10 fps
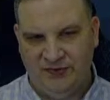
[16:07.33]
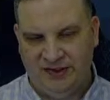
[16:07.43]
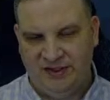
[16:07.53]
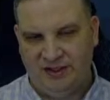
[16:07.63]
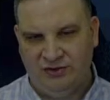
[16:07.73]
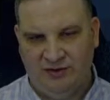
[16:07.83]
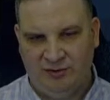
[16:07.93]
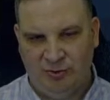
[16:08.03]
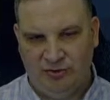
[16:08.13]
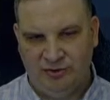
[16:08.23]
It takes off
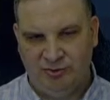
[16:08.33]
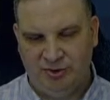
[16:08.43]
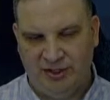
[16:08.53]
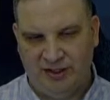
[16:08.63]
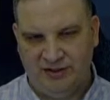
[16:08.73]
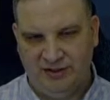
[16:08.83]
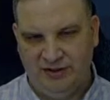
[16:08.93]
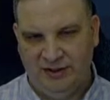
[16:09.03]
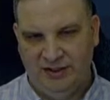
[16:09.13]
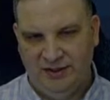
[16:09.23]
the bonus
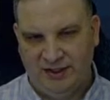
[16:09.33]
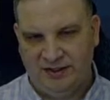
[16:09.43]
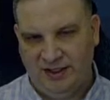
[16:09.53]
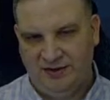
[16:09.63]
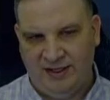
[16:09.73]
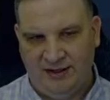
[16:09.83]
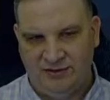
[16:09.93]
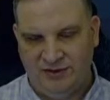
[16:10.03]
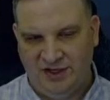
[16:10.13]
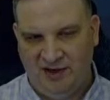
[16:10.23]
protection, takes
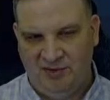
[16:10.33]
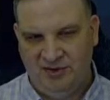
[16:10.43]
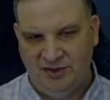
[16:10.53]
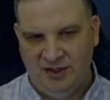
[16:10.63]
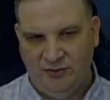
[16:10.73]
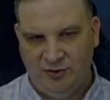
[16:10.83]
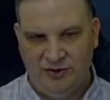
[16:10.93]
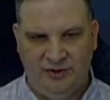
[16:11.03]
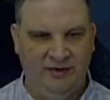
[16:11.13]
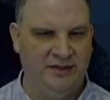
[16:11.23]
10,000 damage,
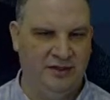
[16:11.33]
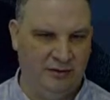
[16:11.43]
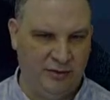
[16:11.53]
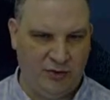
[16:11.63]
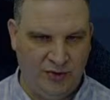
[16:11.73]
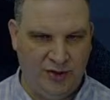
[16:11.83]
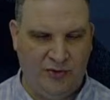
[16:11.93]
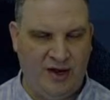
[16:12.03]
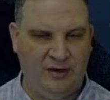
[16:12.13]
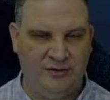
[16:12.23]
regenerates another
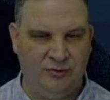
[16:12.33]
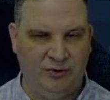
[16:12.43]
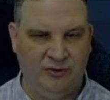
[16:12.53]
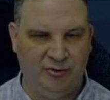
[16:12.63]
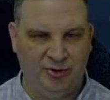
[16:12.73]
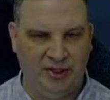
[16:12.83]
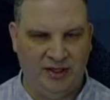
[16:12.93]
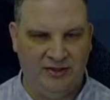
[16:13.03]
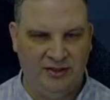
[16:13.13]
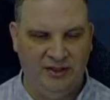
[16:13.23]
30,000 worth of
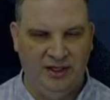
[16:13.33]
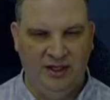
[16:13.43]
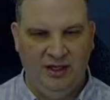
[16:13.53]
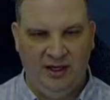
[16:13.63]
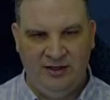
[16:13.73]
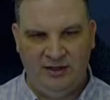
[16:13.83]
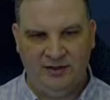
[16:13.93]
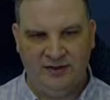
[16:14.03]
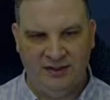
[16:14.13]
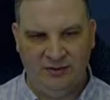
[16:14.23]
protection. And you
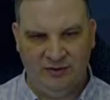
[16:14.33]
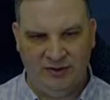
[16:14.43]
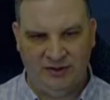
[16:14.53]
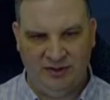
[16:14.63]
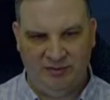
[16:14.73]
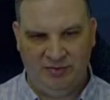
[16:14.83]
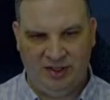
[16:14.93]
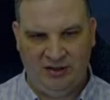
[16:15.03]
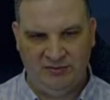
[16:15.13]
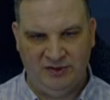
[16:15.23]
can see where this ship
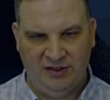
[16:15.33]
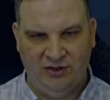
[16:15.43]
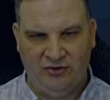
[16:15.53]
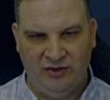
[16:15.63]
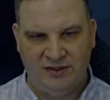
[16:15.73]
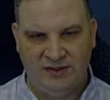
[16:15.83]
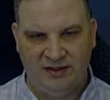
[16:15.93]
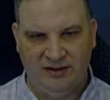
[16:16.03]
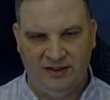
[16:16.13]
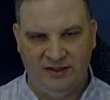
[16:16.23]
becomes
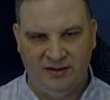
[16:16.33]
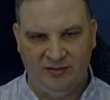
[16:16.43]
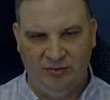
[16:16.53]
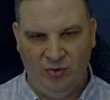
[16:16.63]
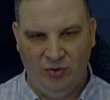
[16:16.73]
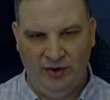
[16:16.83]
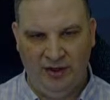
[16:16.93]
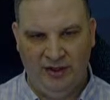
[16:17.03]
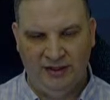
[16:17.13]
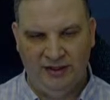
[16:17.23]
increasingly
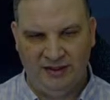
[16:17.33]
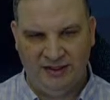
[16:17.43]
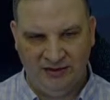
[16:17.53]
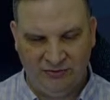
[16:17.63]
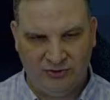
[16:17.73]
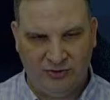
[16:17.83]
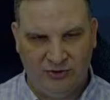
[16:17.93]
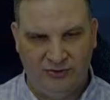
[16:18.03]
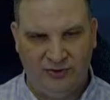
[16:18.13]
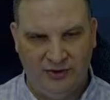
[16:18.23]
more
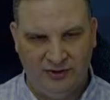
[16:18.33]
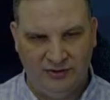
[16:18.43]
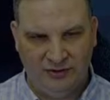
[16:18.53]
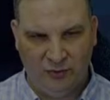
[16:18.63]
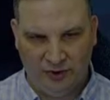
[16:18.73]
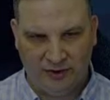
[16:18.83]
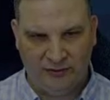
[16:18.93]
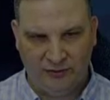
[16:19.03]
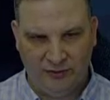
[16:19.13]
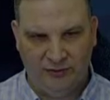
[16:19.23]
difficult to work
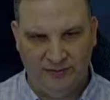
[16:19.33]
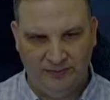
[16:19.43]
through.